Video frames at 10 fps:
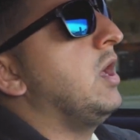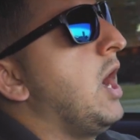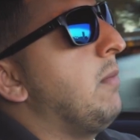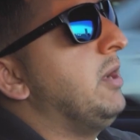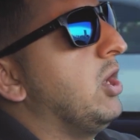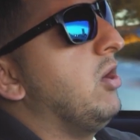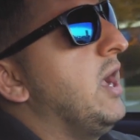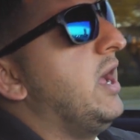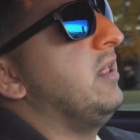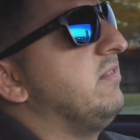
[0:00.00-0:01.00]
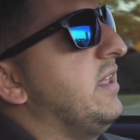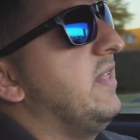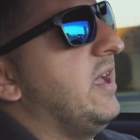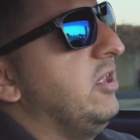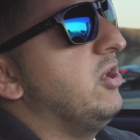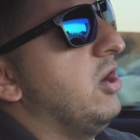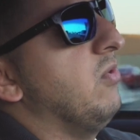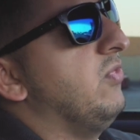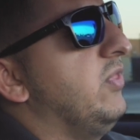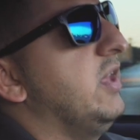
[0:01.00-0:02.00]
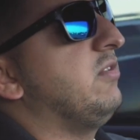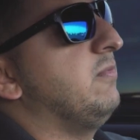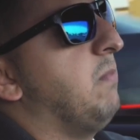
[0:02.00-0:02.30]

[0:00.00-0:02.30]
I'm going to go ahead and say that, you know, this